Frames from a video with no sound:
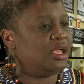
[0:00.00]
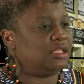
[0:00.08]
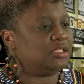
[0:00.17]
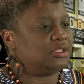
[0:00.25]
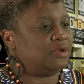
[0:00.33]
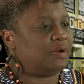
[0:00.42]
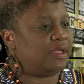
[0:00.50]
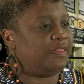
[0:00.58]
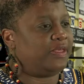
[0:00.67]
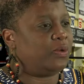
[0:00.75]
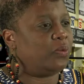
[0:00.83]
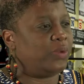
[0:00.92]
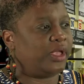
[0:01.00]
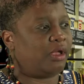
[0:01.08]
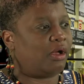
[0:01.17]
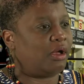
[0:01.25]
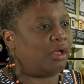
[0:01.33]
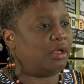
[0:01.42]
And so I think we
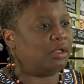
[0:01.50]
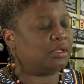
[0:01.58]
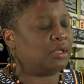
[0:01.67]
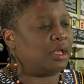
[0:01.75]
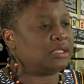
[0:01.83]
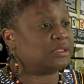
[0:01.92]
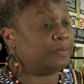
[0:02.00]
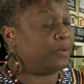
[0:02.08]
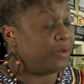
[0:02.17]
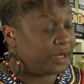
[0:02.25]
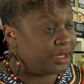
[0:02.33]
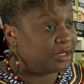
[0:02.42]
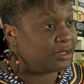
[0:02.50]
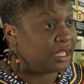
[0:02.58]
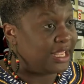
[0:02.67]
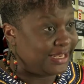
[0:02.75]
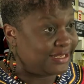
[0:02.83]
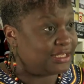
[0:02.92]
all supported
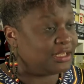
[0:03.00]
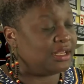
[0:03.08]
it